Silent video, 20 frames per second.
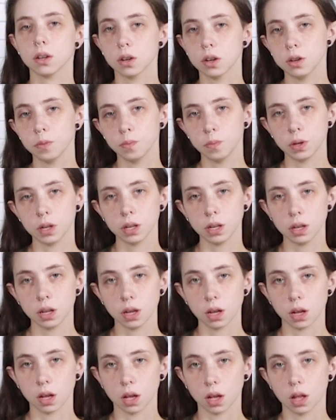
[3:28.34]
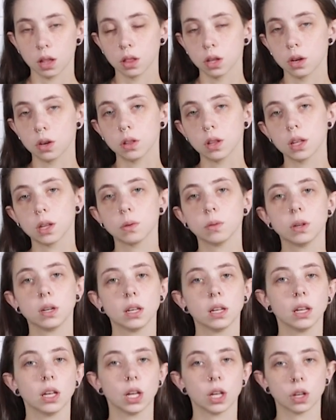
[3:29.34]
it could be a little
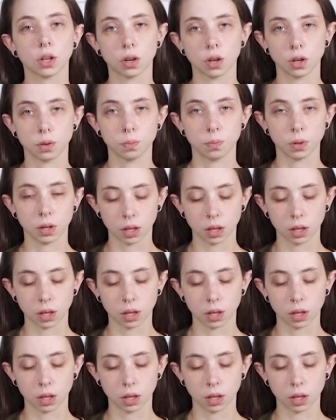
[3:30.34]
liquidy, it could